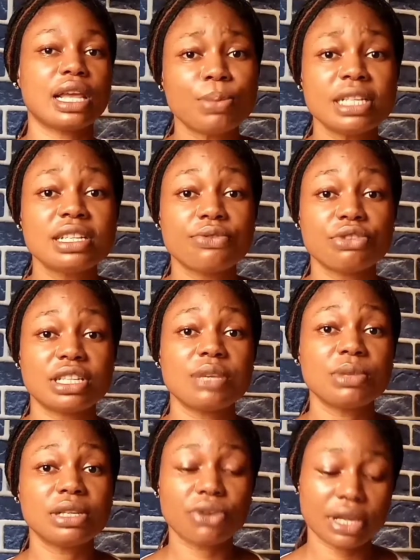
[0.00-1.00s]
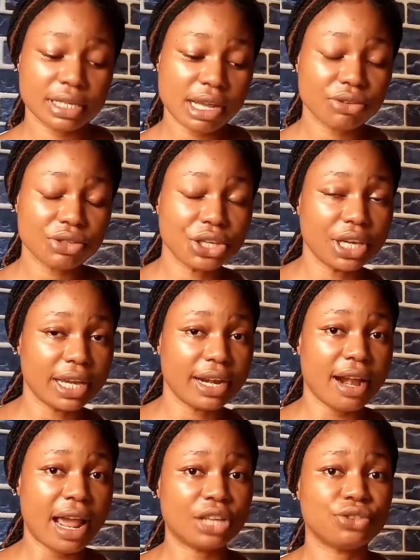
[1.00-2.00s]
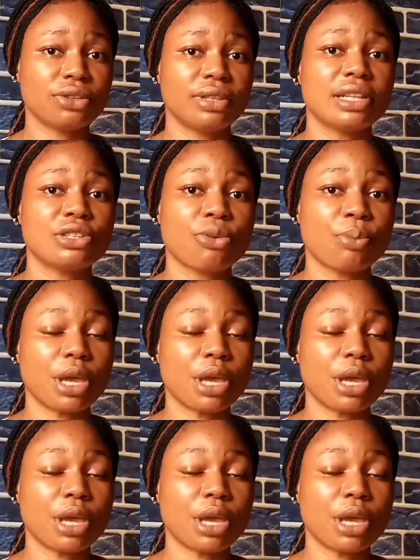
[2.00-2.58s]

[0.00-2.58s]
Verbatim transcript: Please, if you see me looking down here, I jotted some